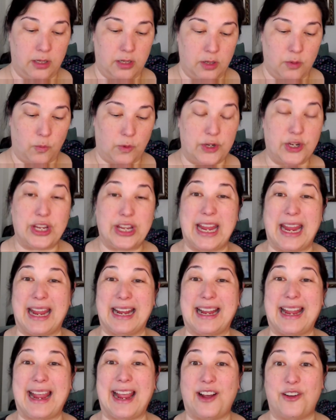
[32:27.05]
we can't
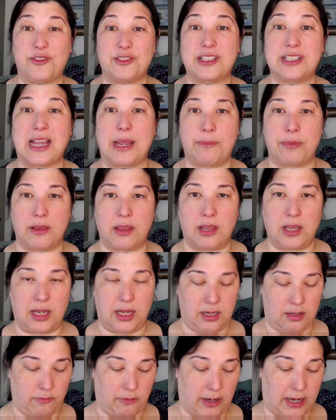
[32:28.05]
count type of
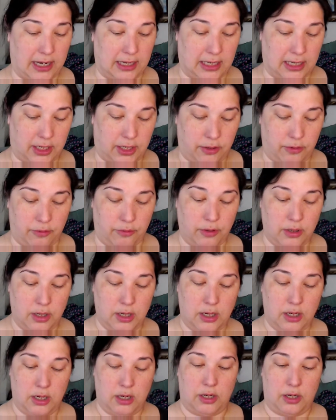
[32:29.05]
thing, right? Like you,
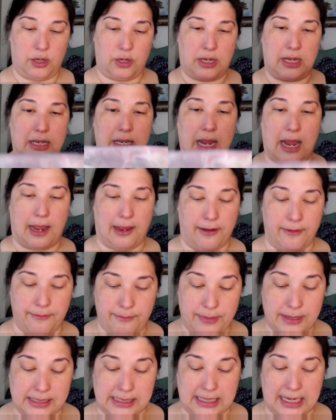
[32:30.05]
you can have
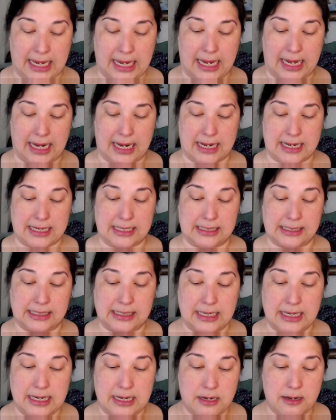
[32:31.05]
busy hands,
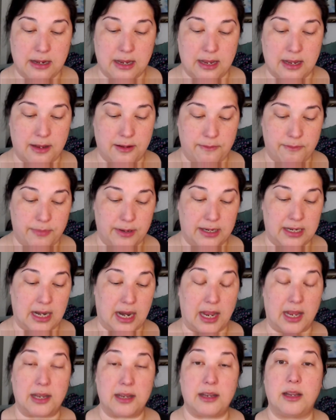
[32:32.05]
um, but
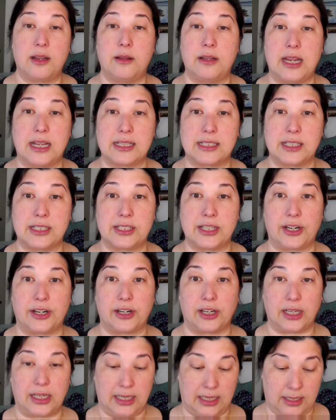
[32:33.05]
not uh,
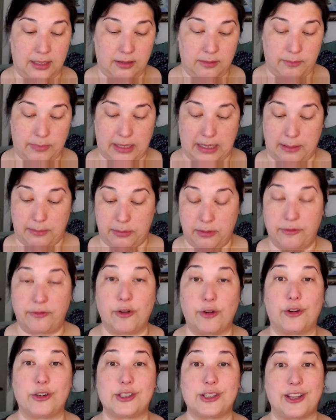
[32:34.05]
necessarily being able to
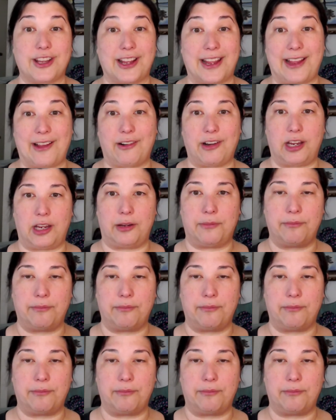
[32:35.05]
focus on the counting.